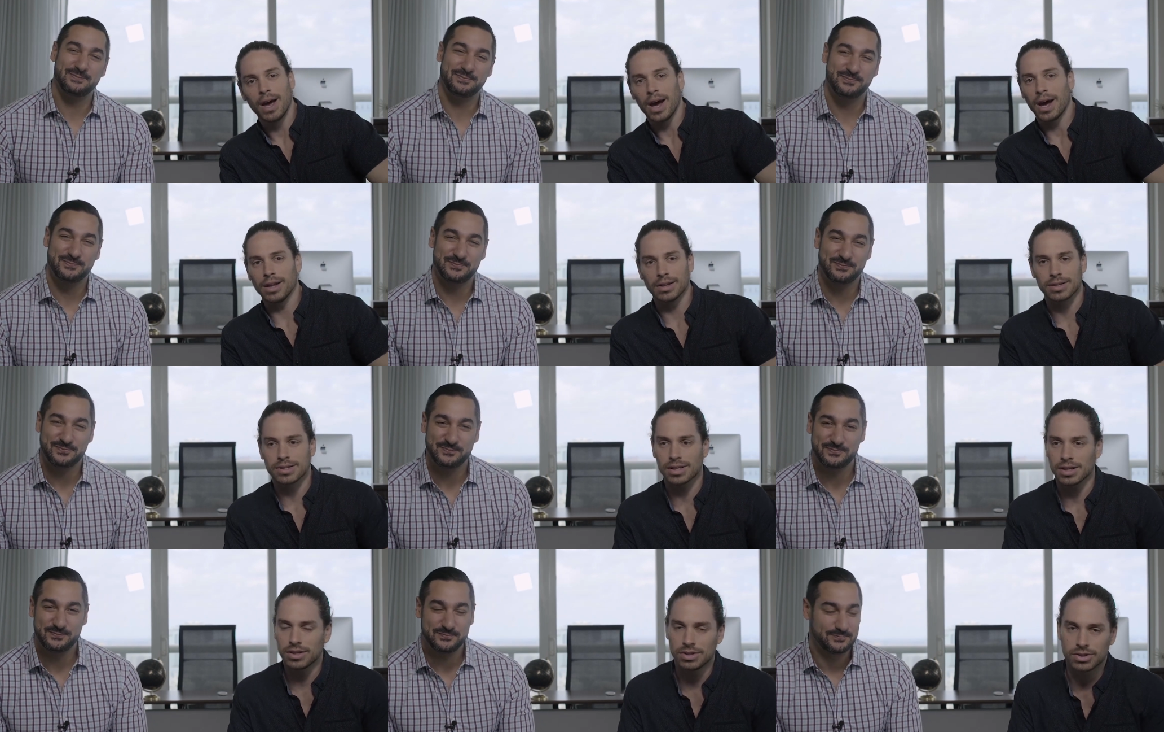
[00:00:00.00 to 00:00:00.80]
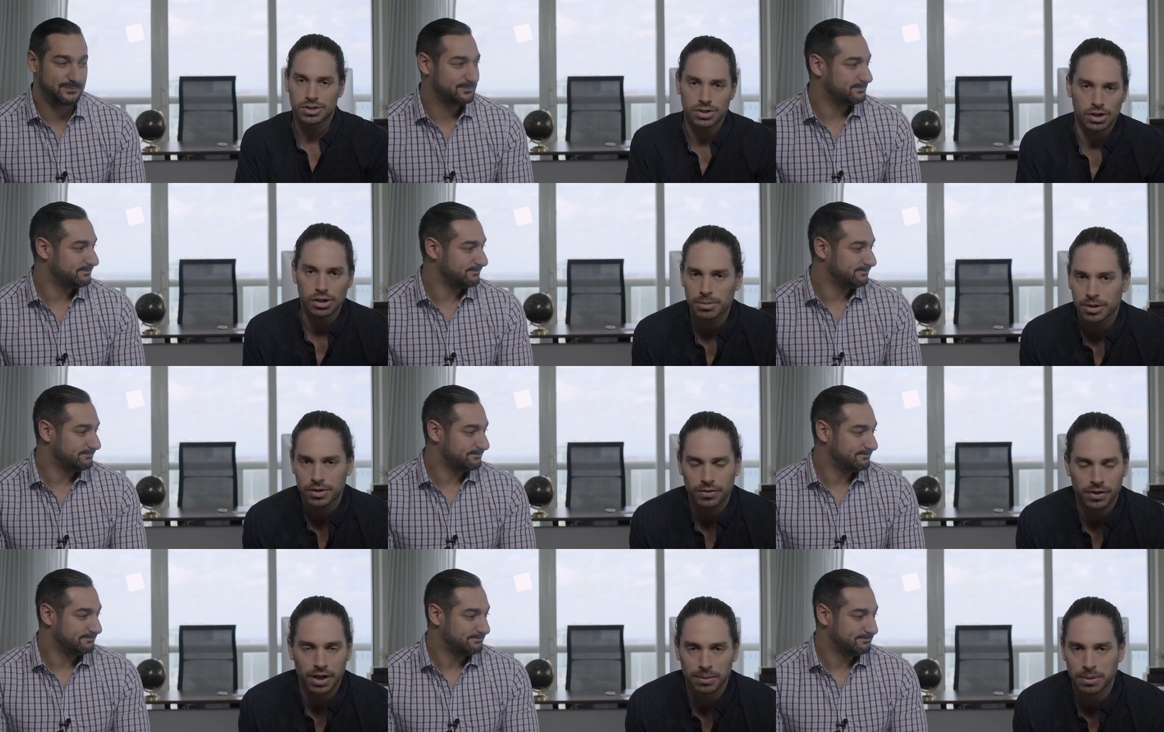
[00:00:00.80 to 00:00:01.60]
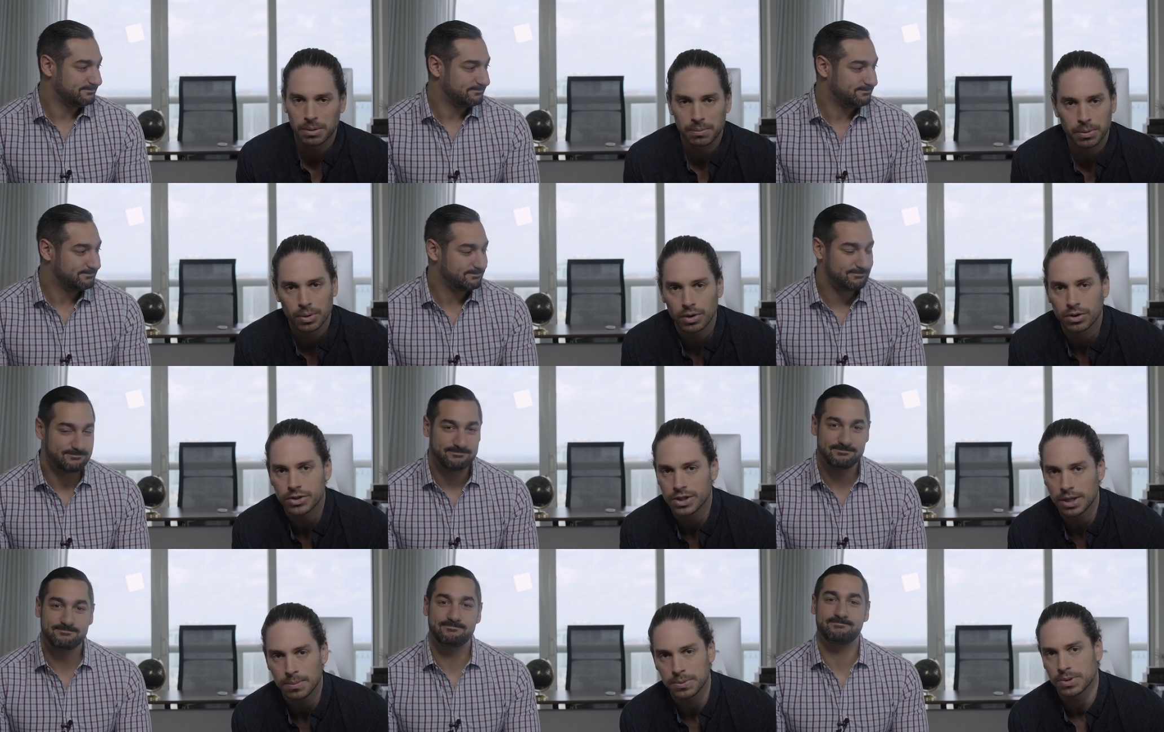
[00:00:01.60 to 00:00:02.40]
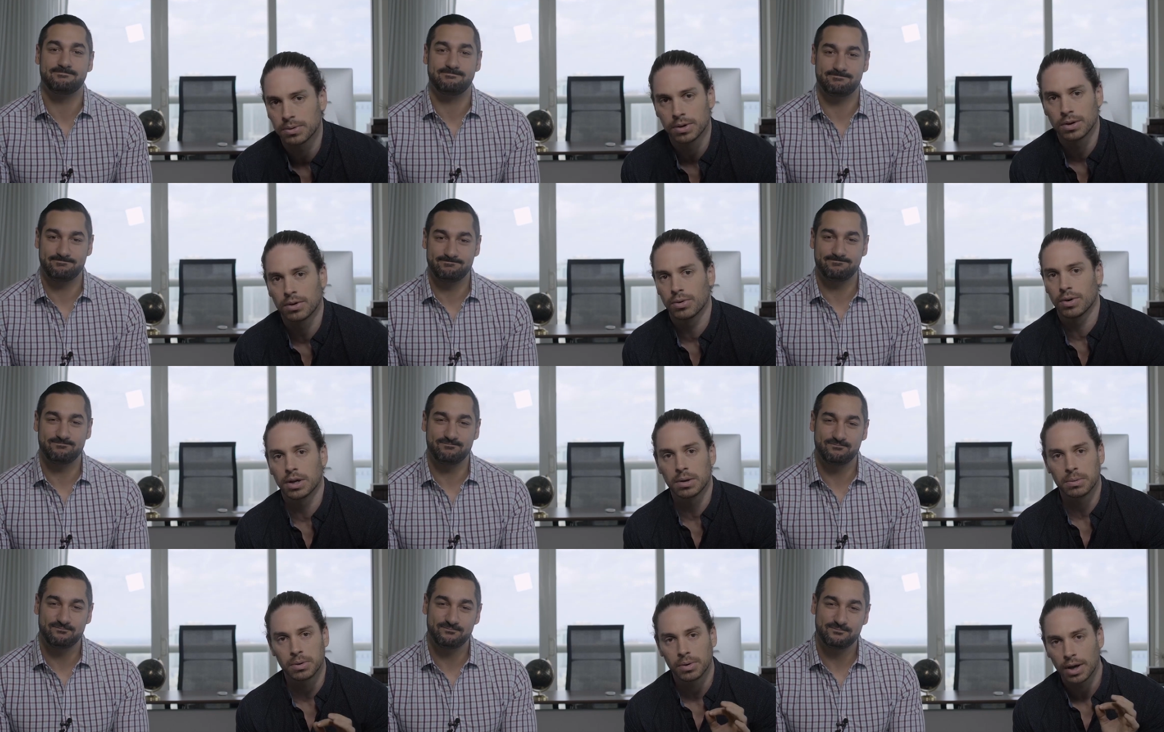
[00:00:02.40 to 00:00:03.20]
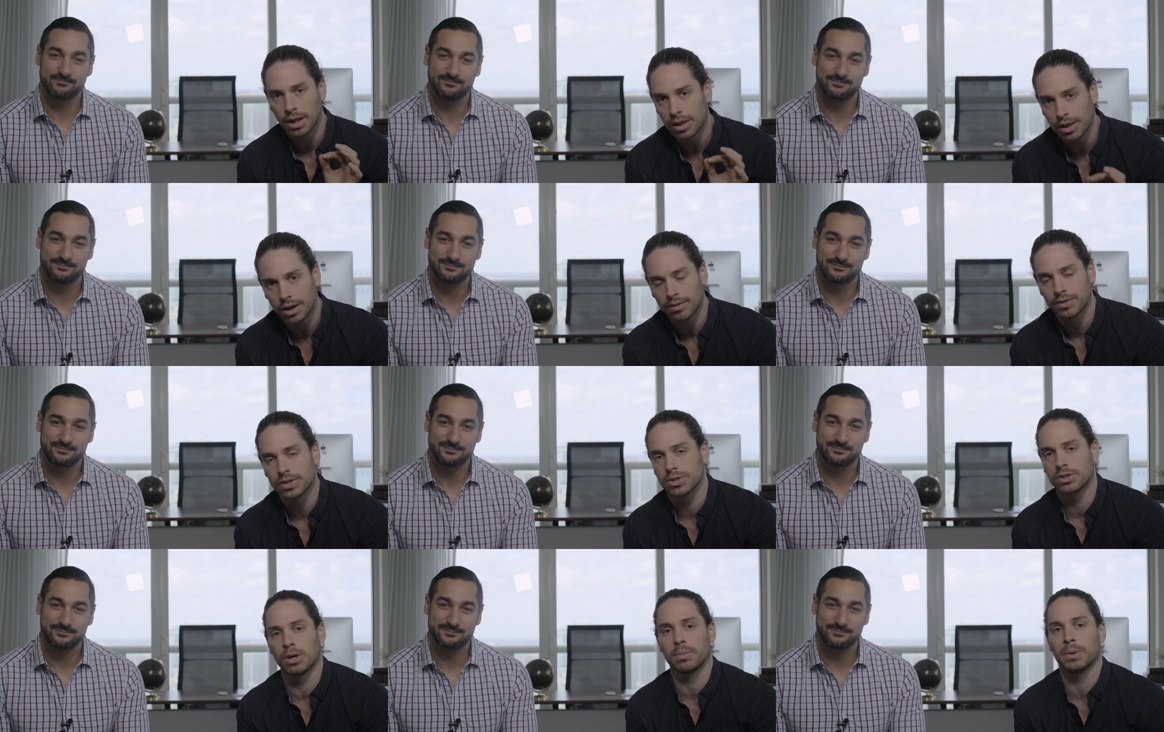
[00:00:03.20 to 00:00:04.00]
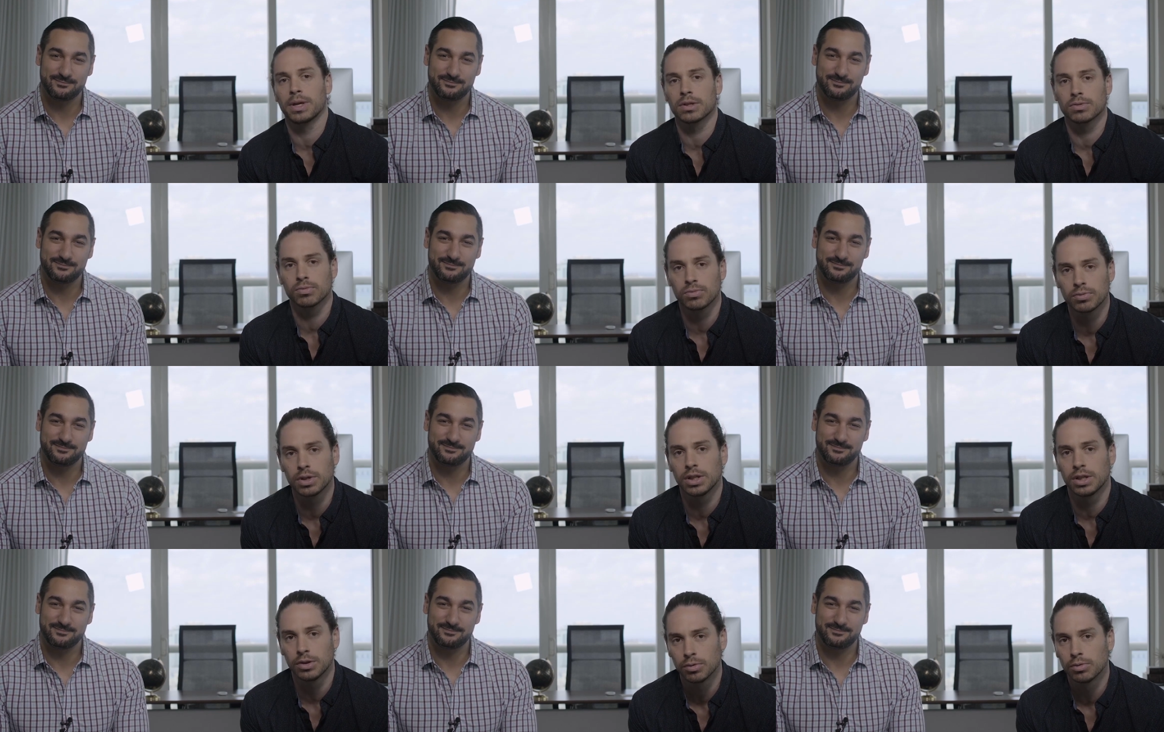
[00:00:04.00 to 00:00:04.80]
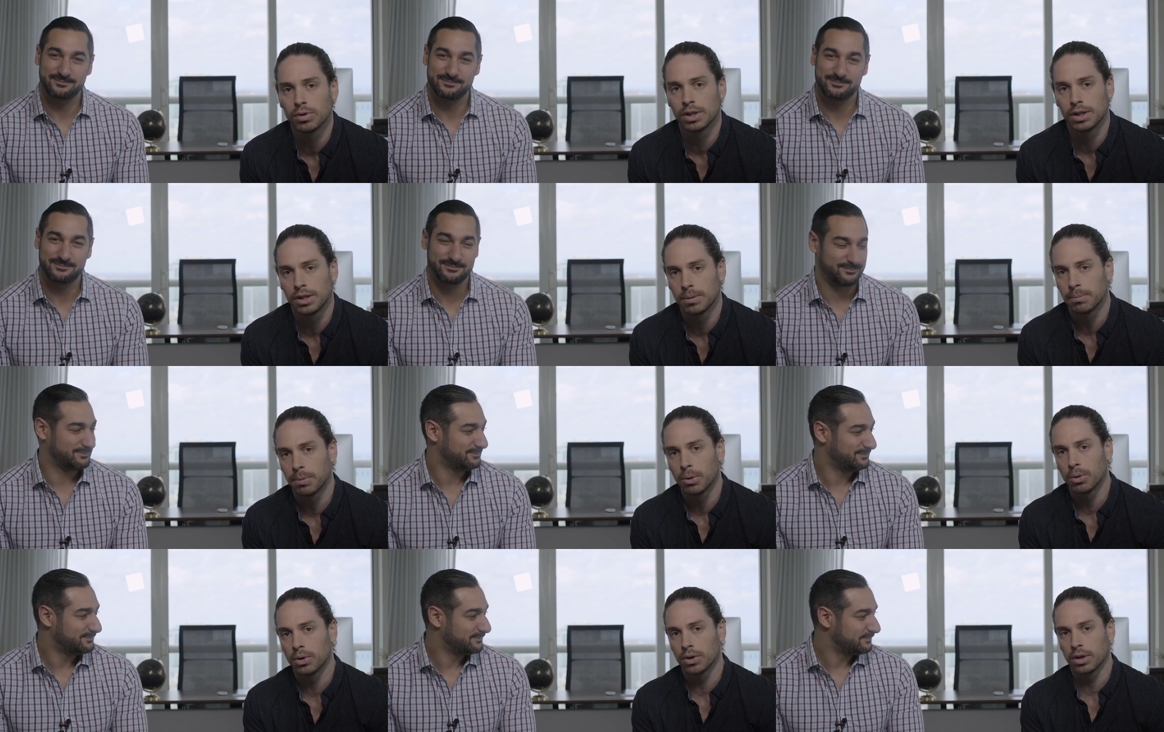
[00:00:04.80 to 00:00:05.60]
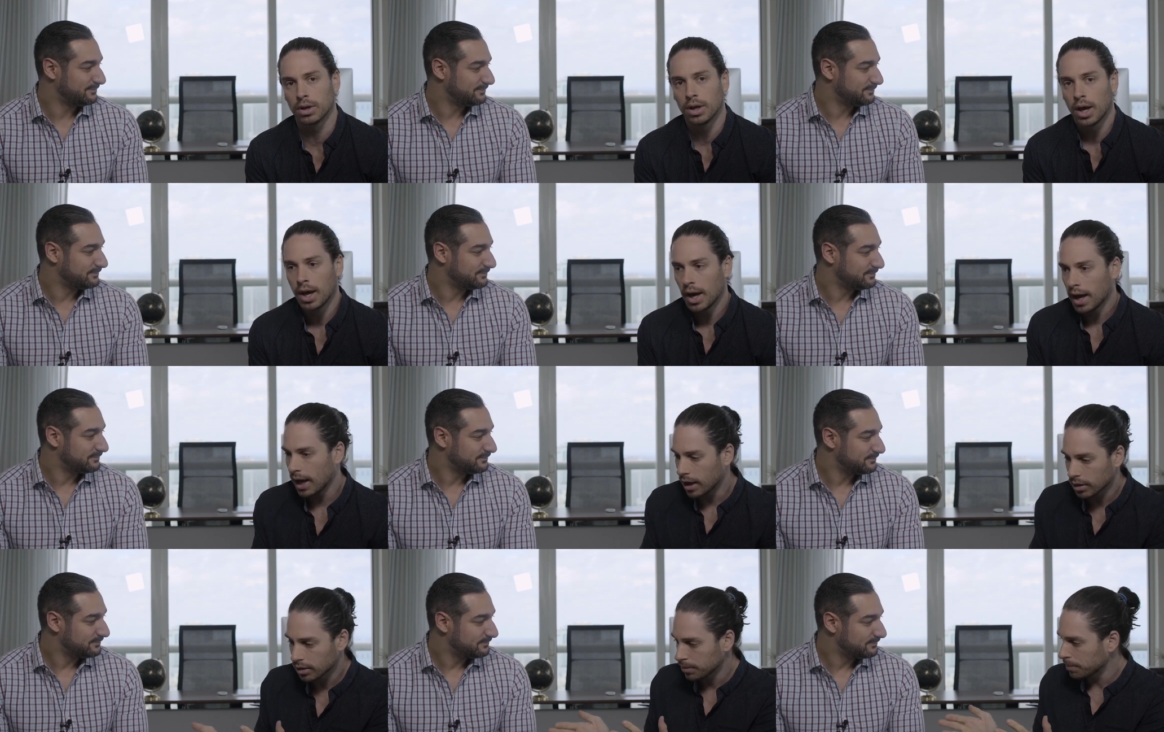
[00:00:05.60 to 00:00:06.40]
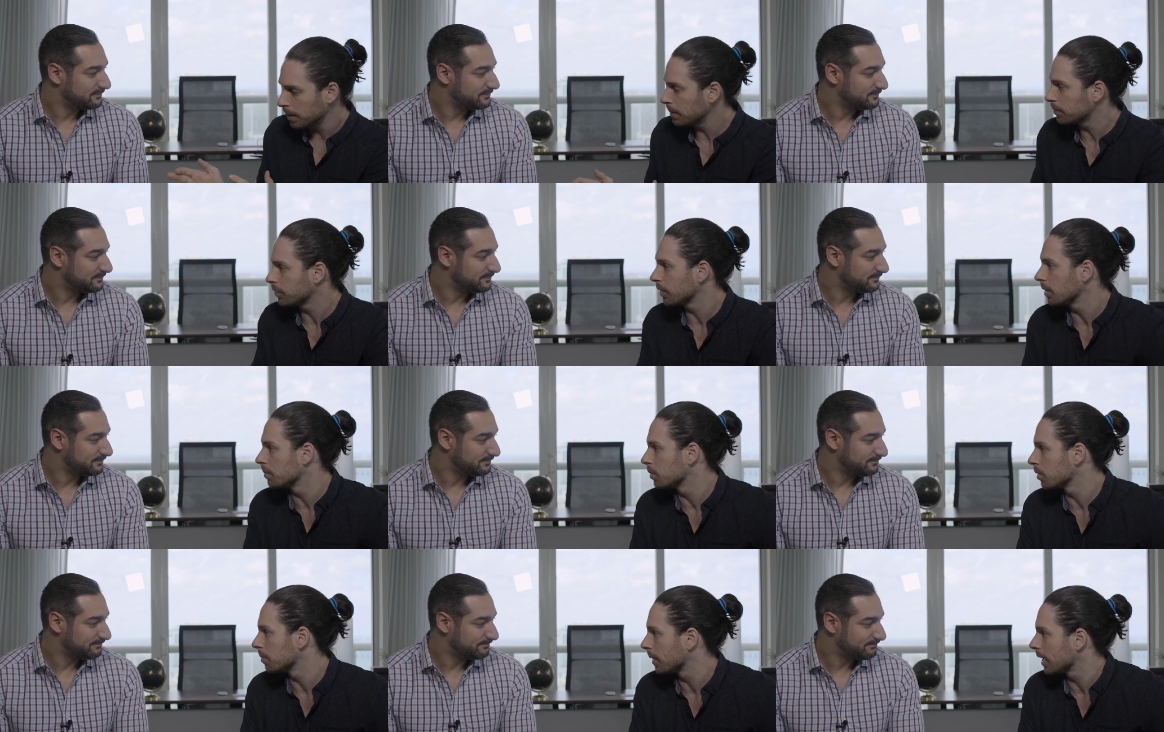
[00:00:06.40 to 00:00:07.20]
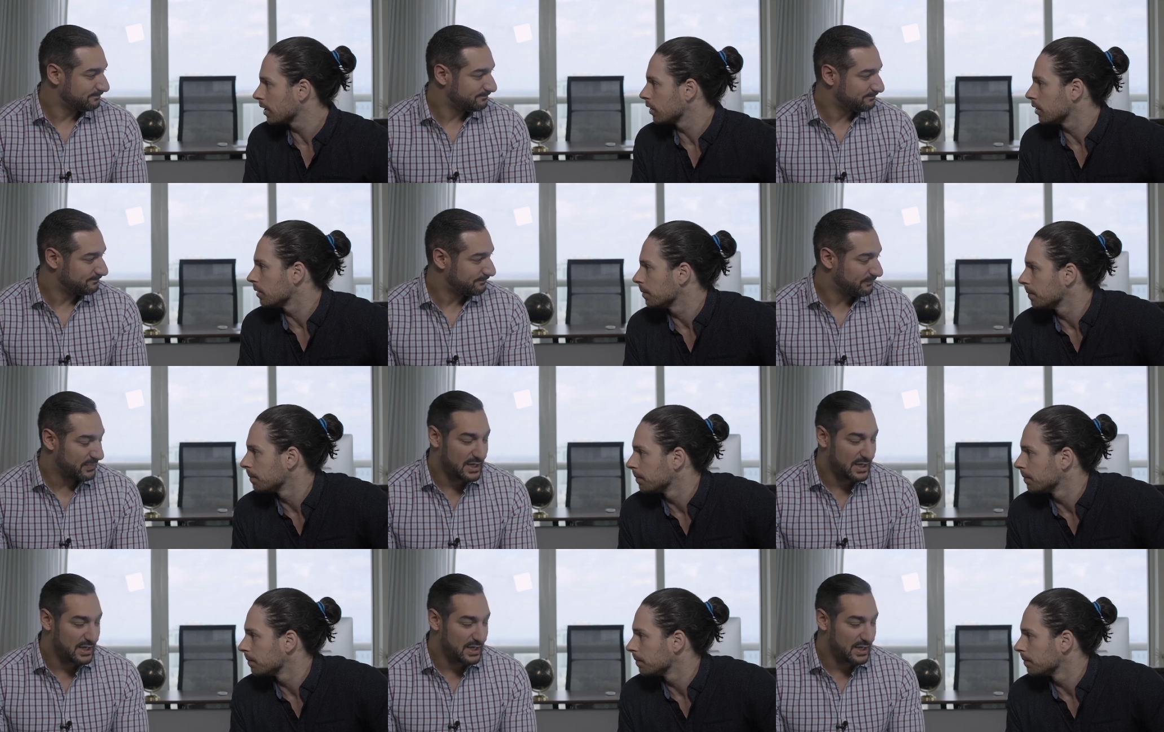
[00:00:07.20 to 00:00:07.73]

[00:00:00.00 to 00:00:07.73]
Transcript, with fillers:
Speaker 1: Alex, thank you so much for coming on board. Tips are incredible. I love this topic. It's really, really important. How can people find more about you?